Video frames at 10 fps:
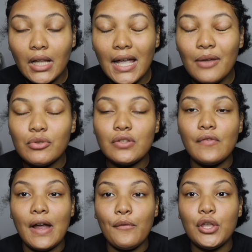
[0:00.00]
It was
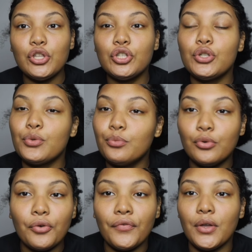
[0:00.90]
very
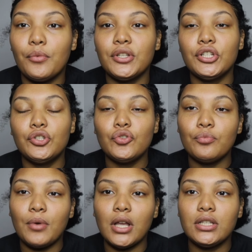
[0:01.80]
smooth. It wasn't too
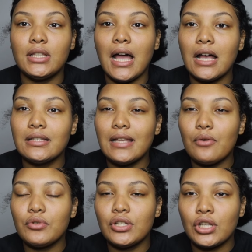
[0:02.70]
much. The outside
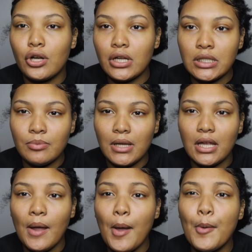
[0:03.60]
was crispy.